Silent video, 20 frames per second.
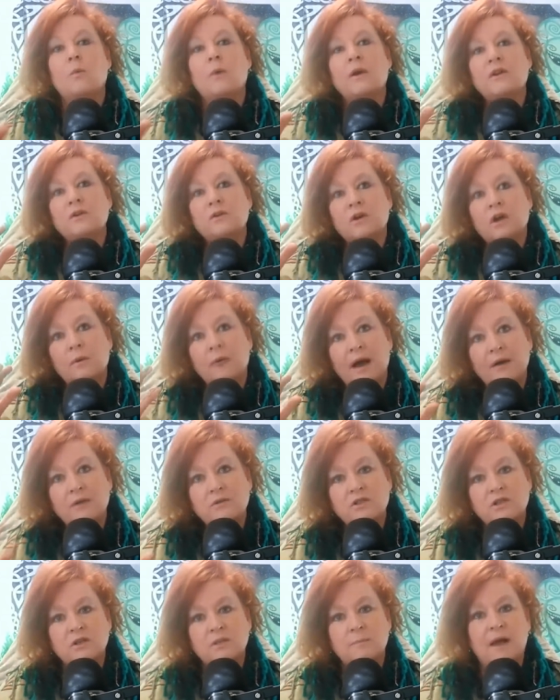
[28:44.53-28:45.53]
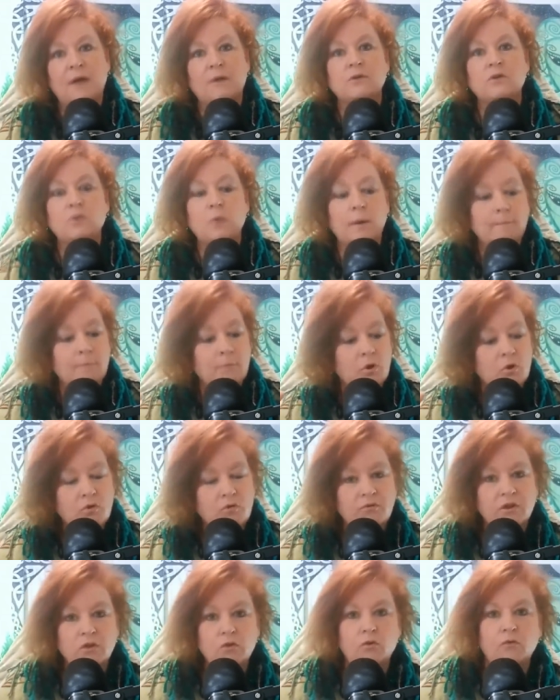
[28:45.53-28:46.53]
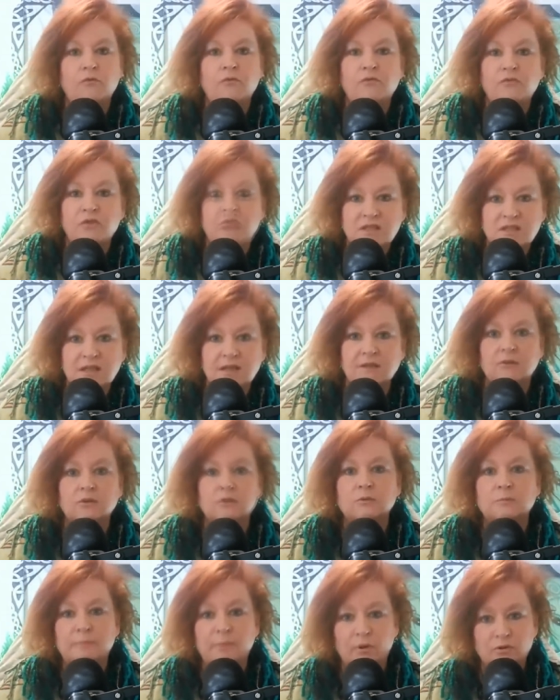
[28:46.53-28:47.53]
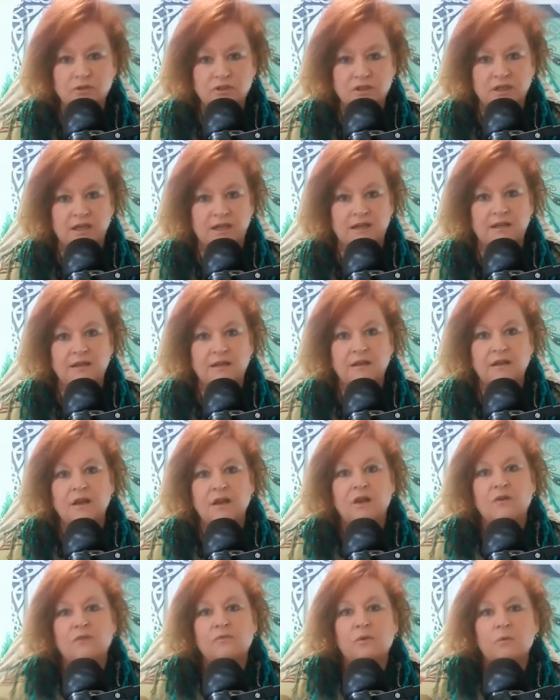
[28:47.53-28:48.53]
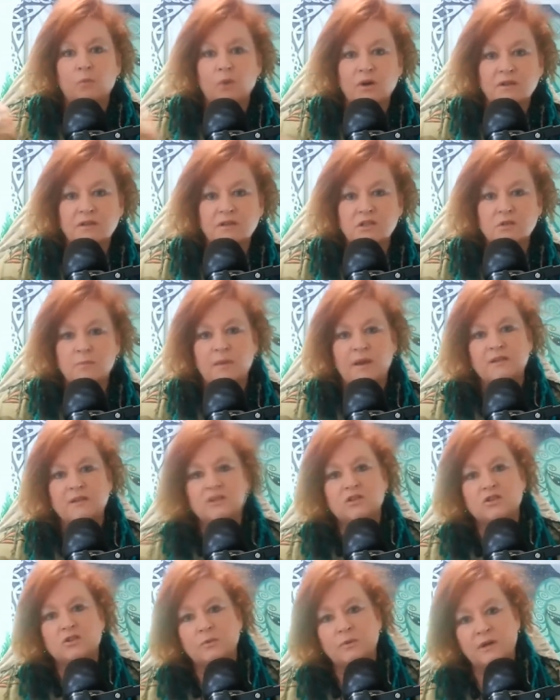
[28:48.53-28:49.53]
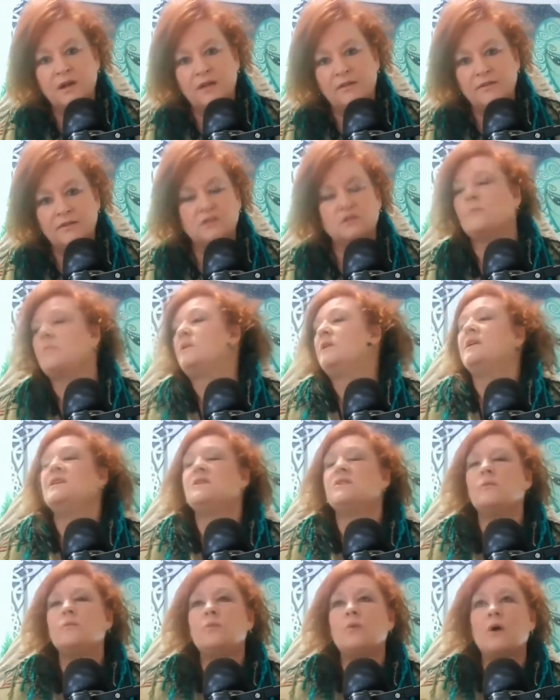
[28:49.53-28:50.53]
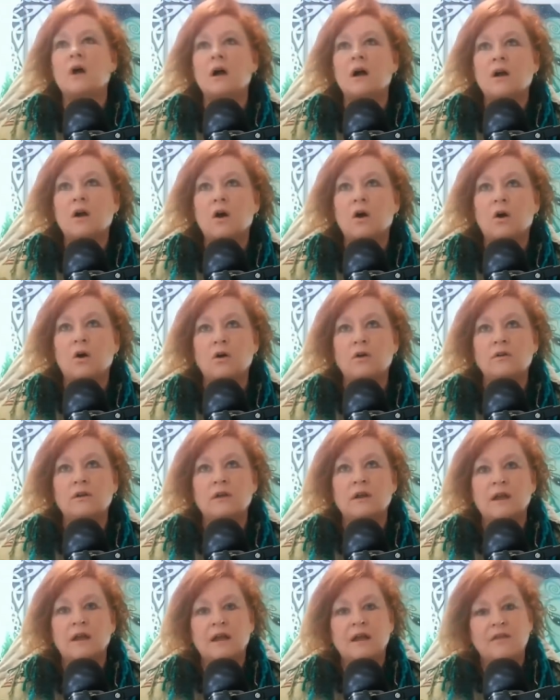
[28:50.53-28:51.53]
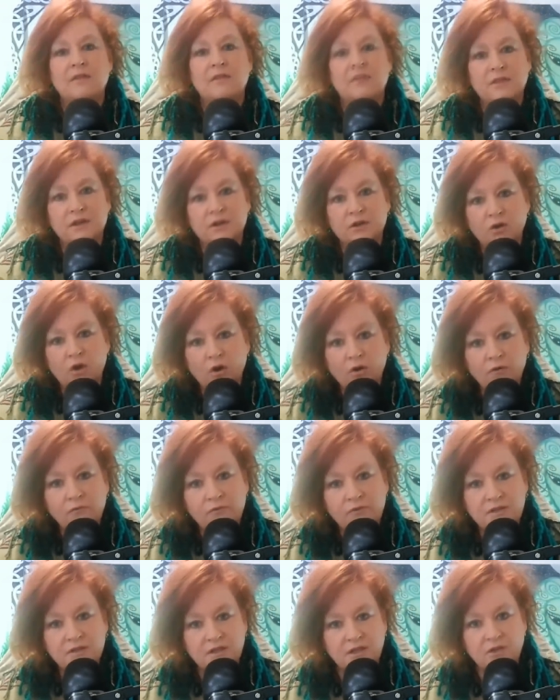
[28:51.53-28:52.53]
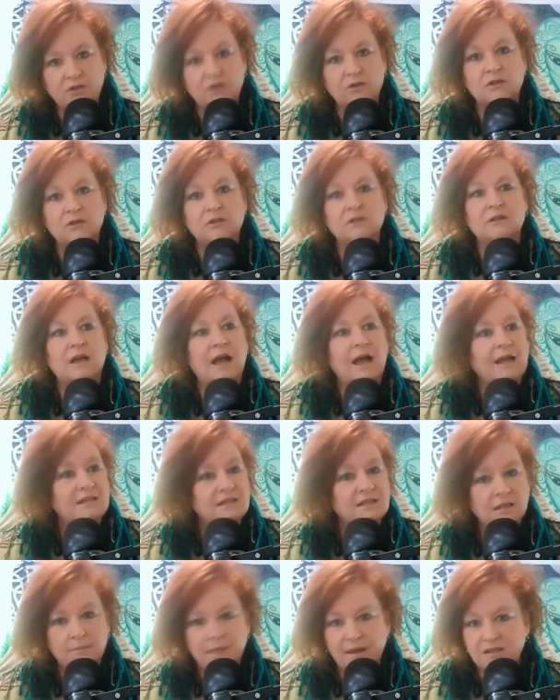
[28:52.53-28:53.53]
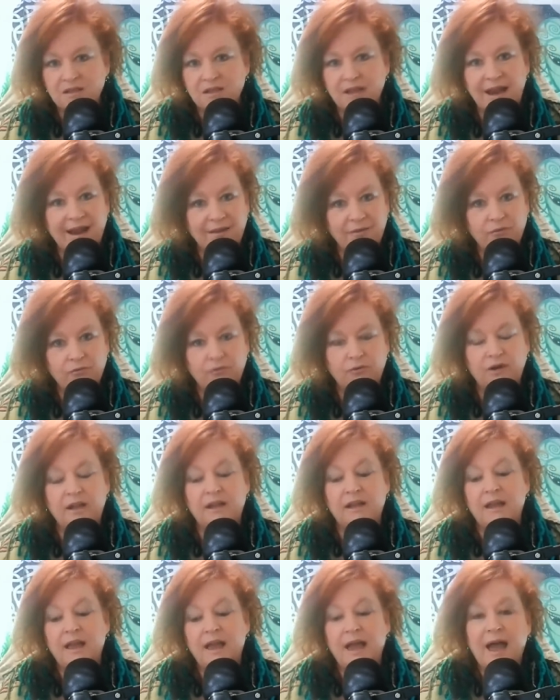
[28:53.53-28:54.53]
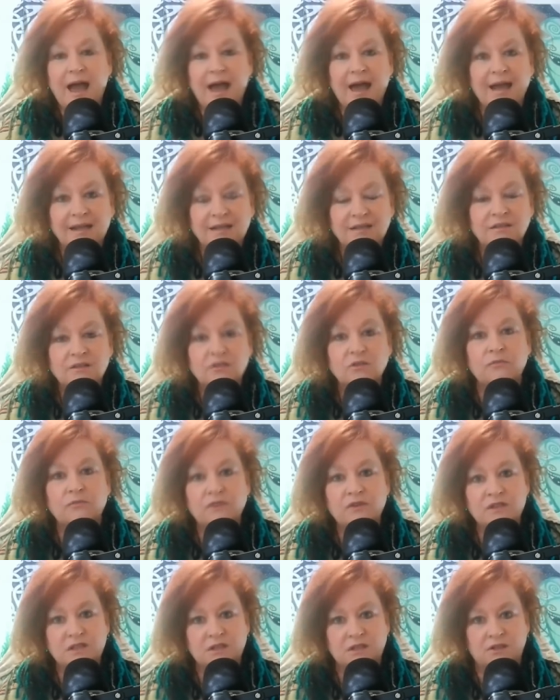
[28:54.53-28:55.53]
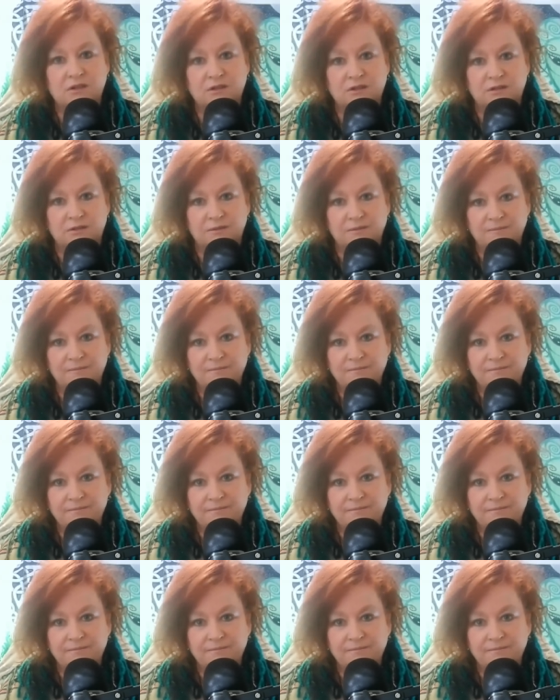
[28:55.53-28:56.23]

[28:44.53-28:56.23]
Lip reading: When you go out and about, you are moving your physical body from one space to another. So we need to work on the non-physical, antimatter, etheric, and the physical.